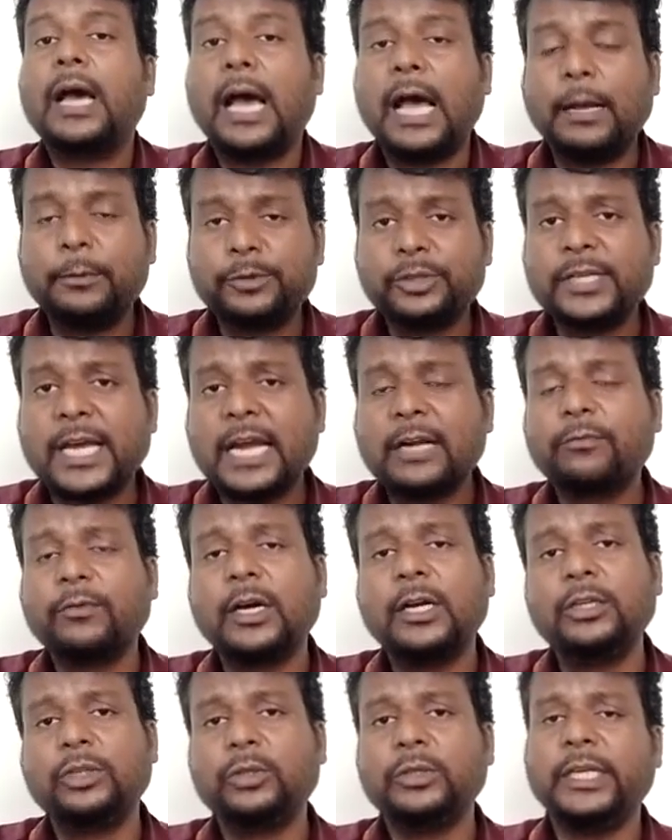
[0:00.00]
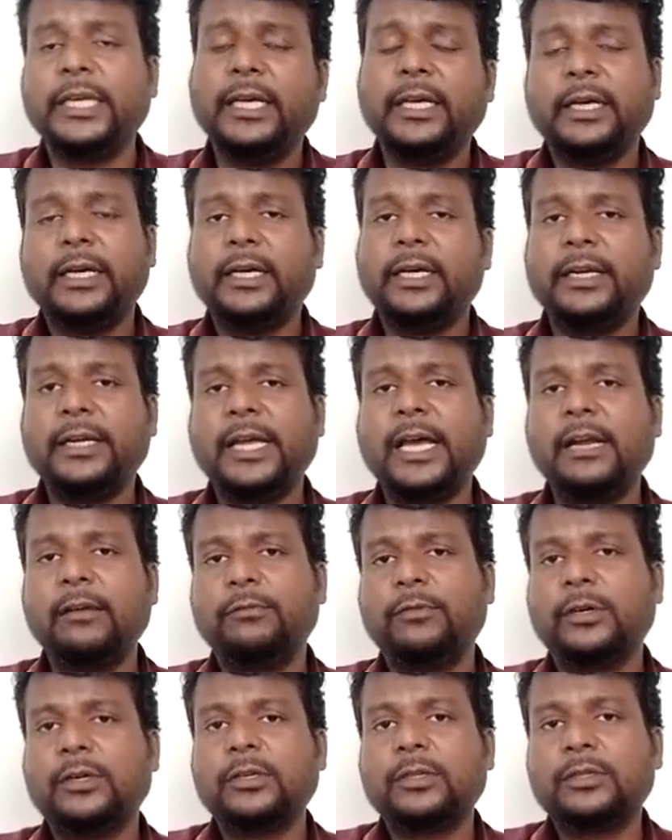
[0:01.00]
abstract world to the
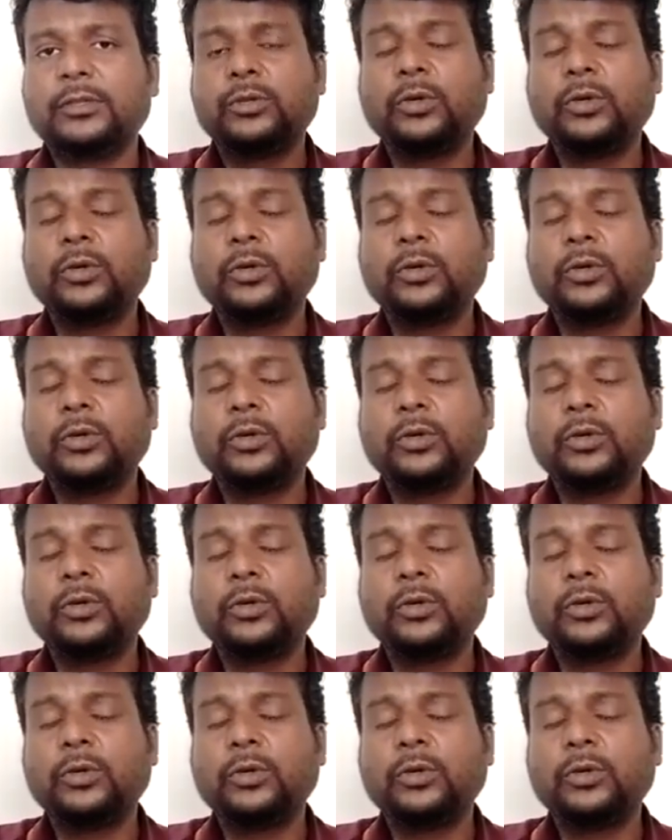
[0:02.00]
real world.